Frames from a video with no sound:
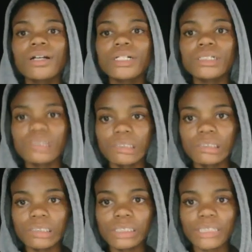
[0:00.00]
this
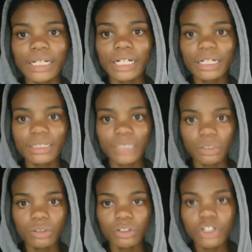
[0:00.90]
is the
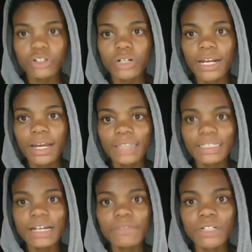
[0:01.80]
controller. To
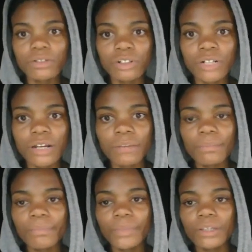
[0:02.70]
have the
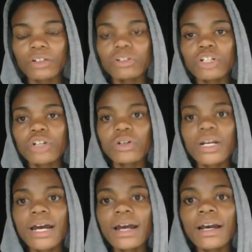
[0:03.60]

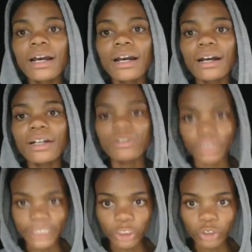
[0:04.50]
controller
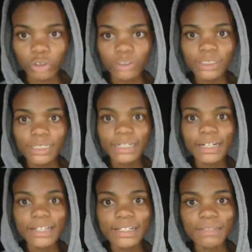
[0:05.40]
notation,
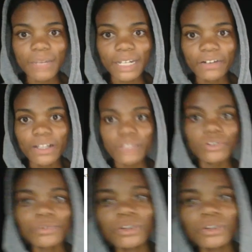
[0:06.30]
and my class will